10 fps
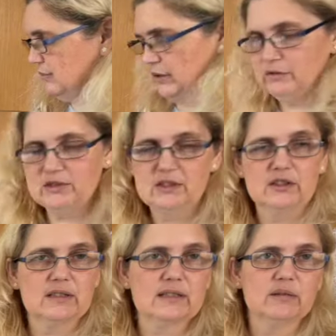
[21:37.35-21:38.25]
I've also
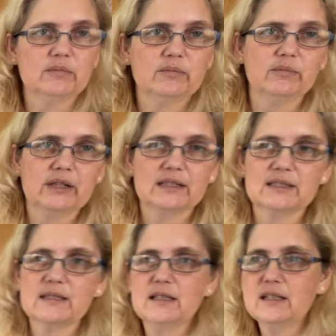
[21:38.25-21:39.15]
got some
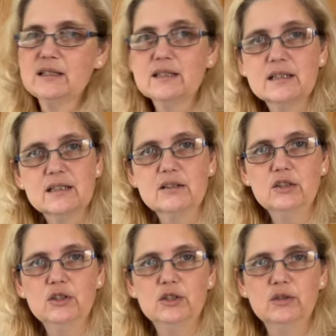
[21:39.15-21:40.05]
exciting
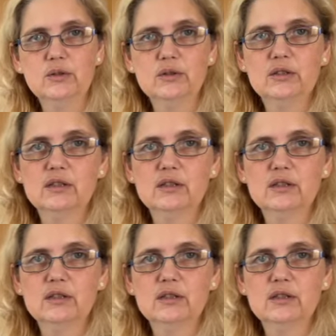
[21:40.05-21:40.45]
new